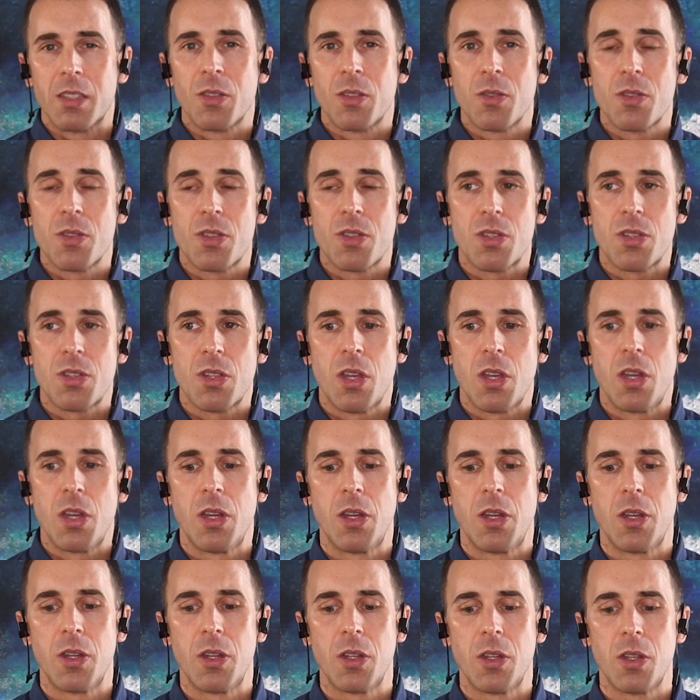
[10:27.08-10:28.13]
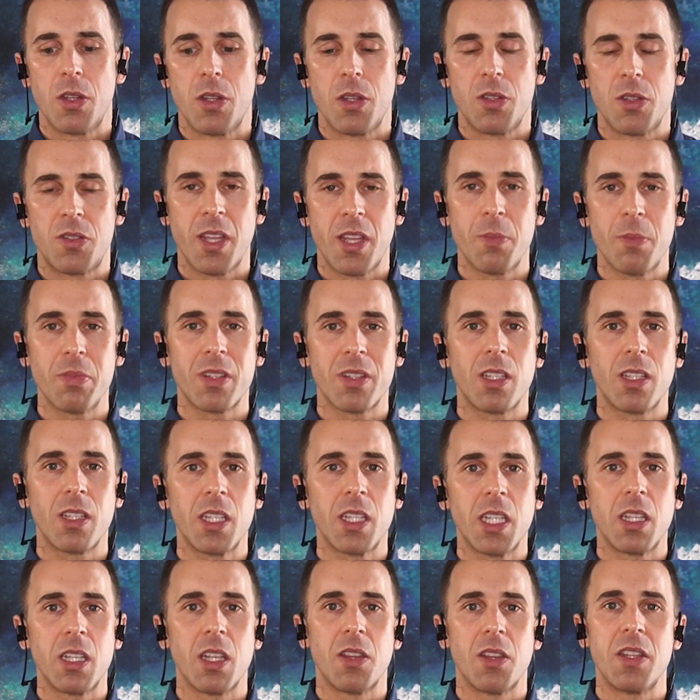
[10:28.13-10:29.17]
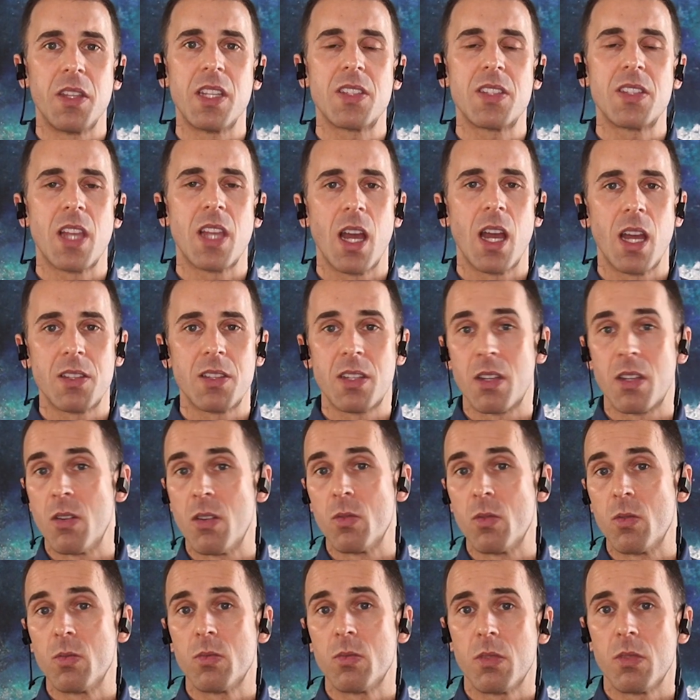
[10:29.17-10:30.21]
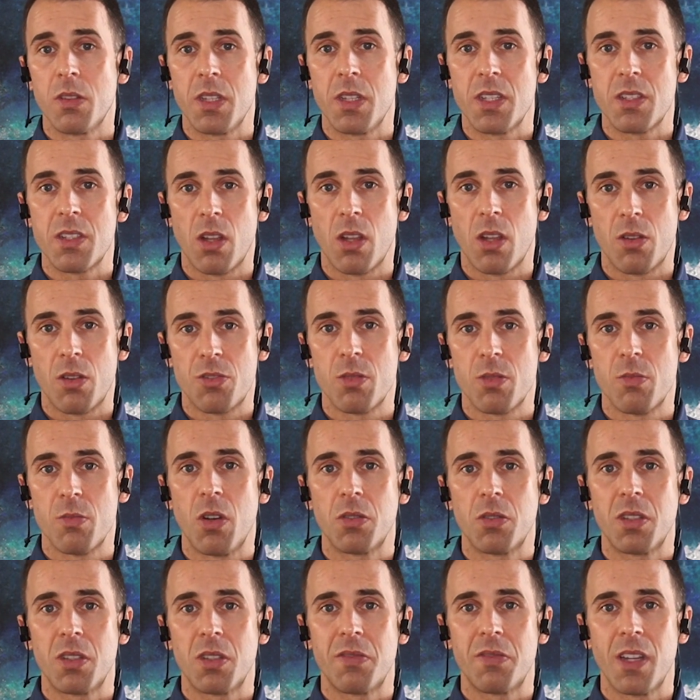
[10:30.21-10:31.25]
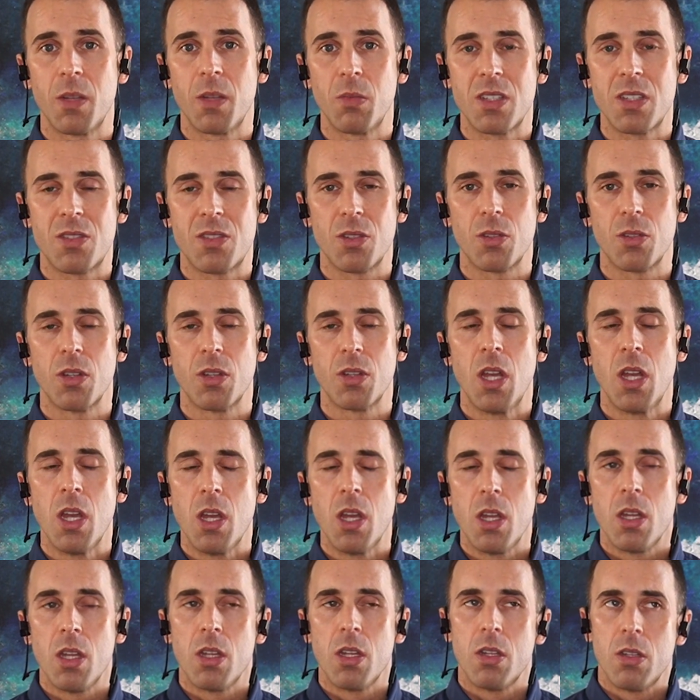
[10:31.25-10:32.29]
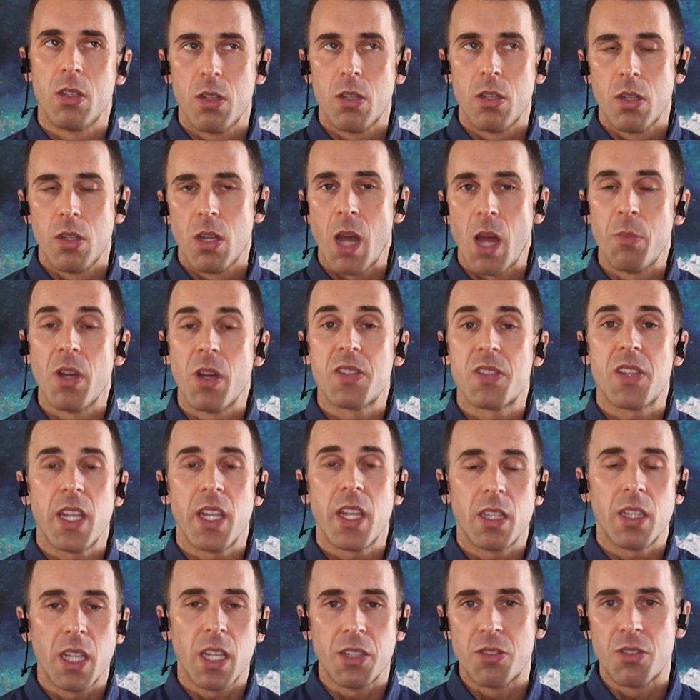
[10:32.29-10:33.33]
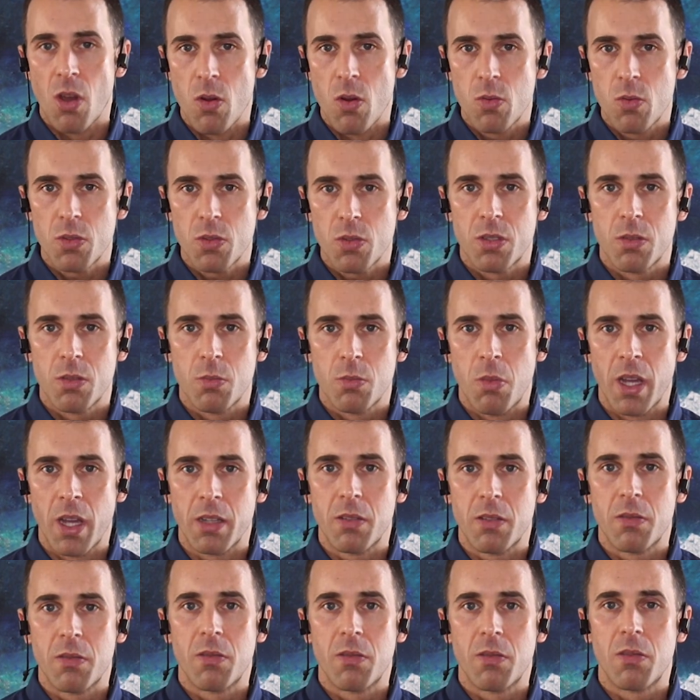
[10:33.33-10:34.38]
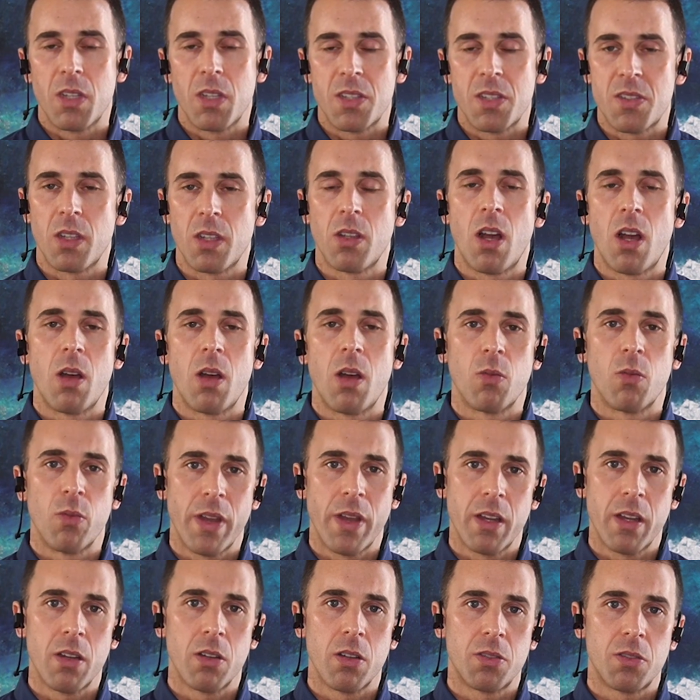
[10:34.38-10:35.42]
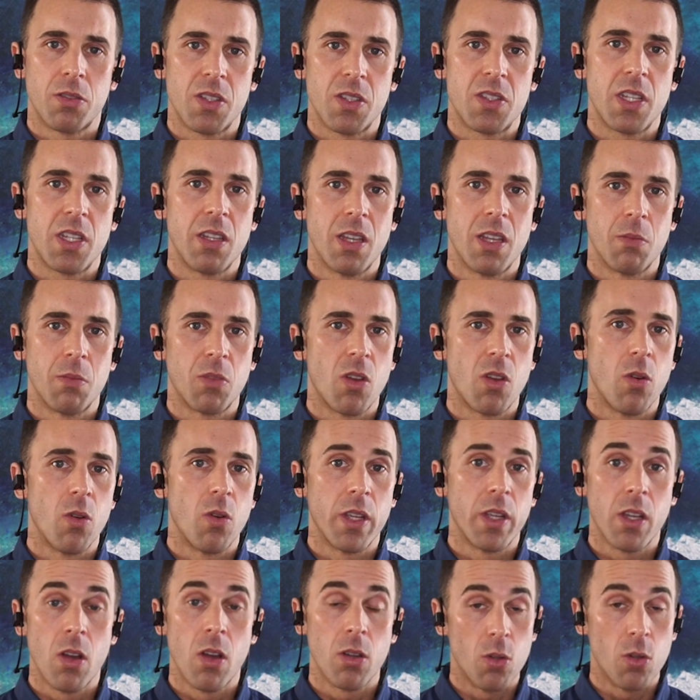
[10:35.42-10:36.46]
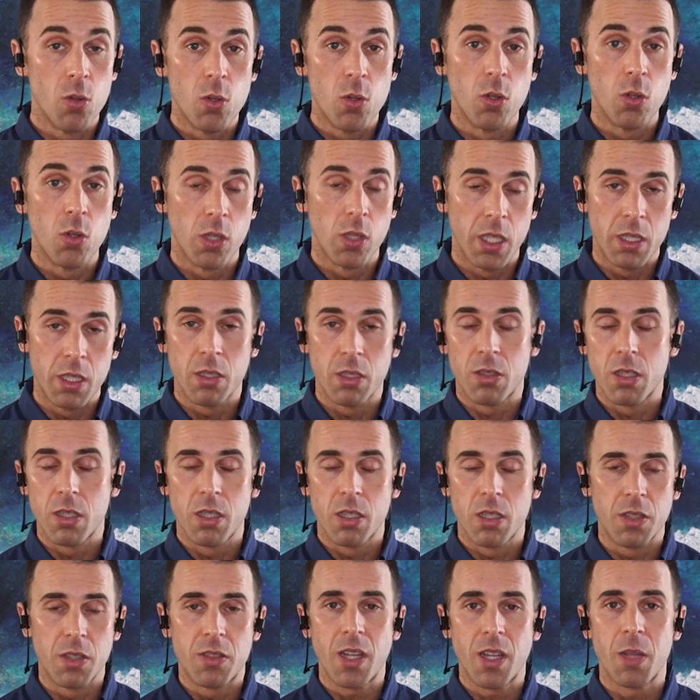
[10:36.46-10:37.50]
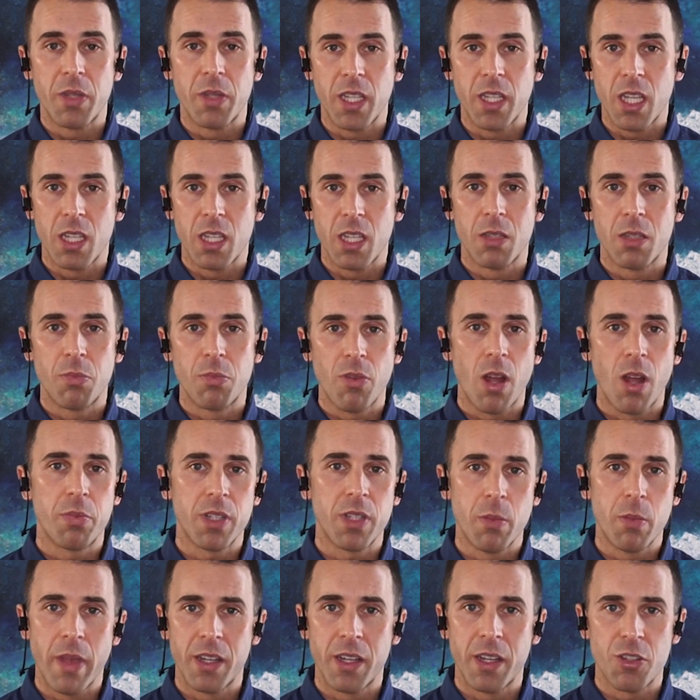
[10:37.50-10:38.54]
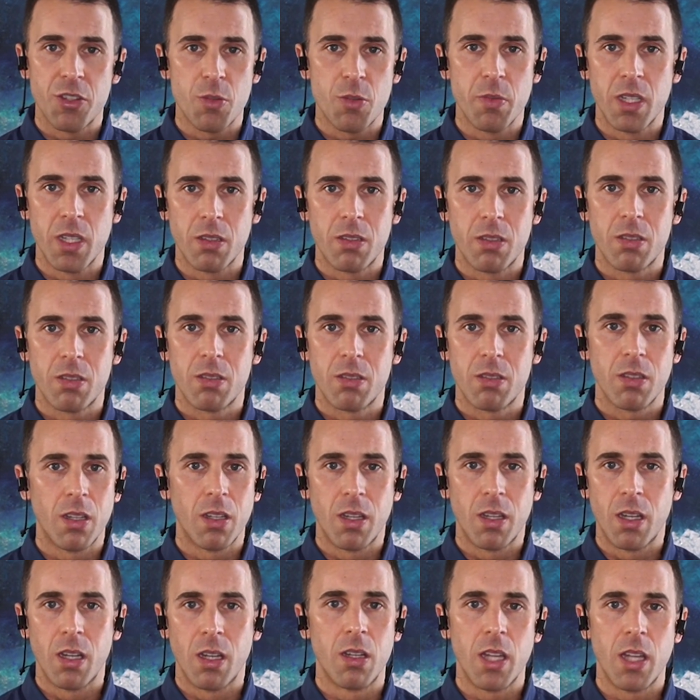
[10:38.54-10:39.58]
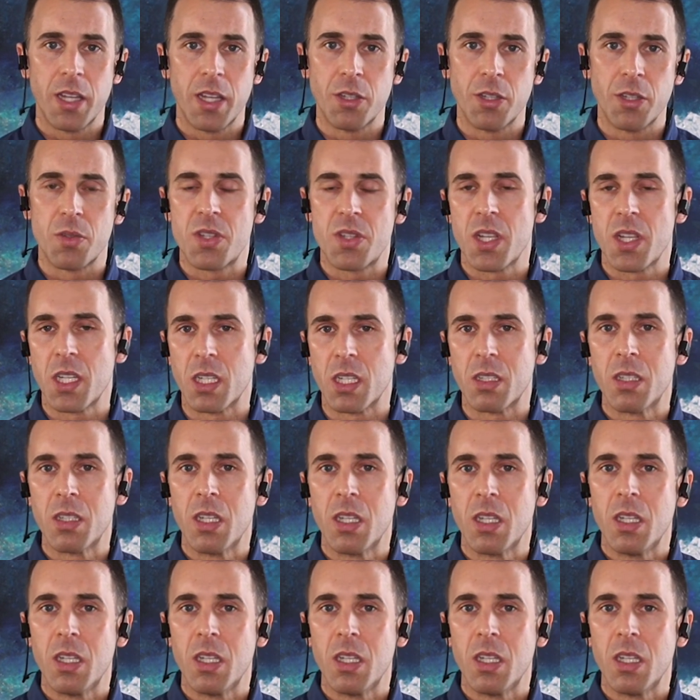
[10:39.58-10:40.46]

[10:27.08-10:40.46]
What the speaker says: there's typically these guys that own these larger multifamilies. I'm not saying they don't, but it's a lot rarer to see them going on Google and typing in property management in your city.